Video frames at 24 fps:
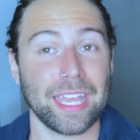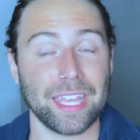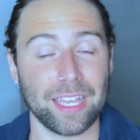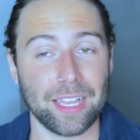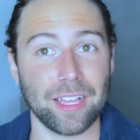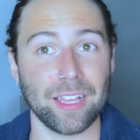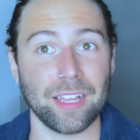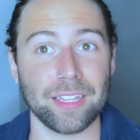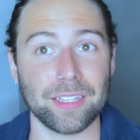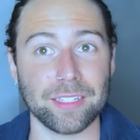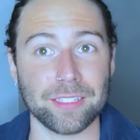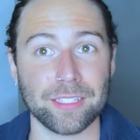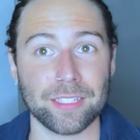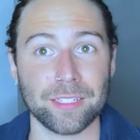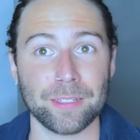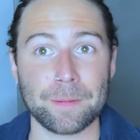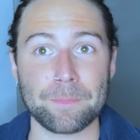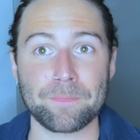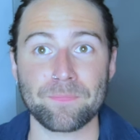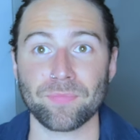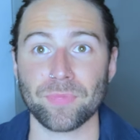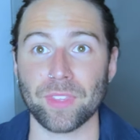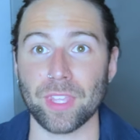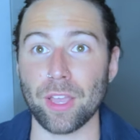hunt,
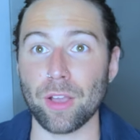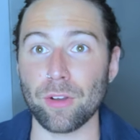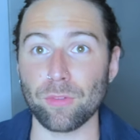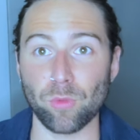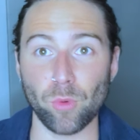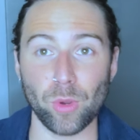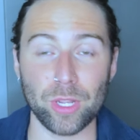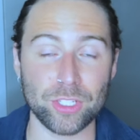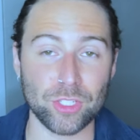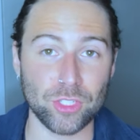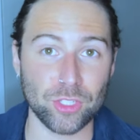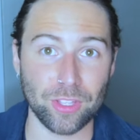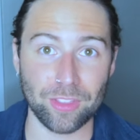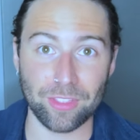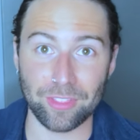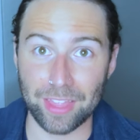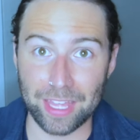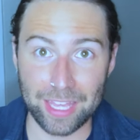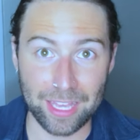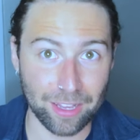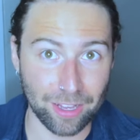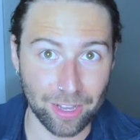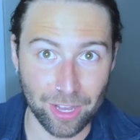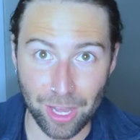of which they
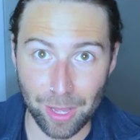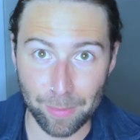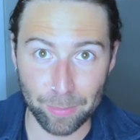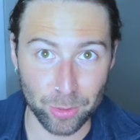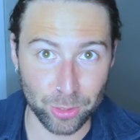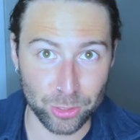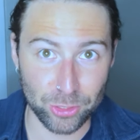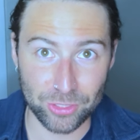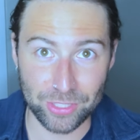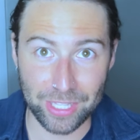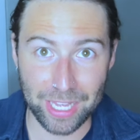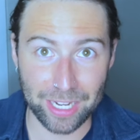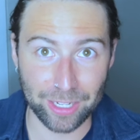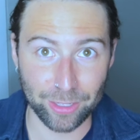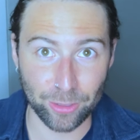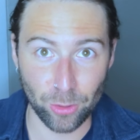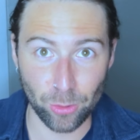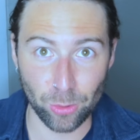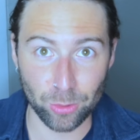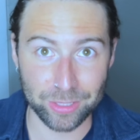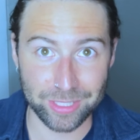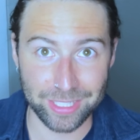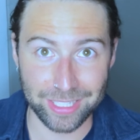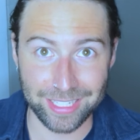accomplished that
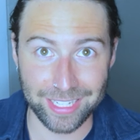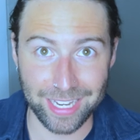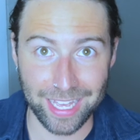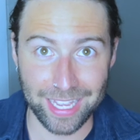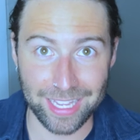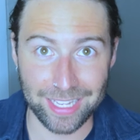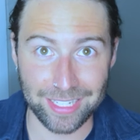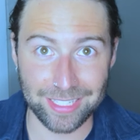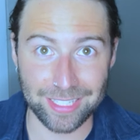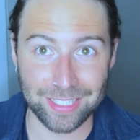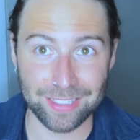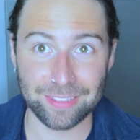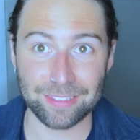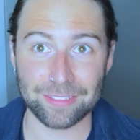goal tonight.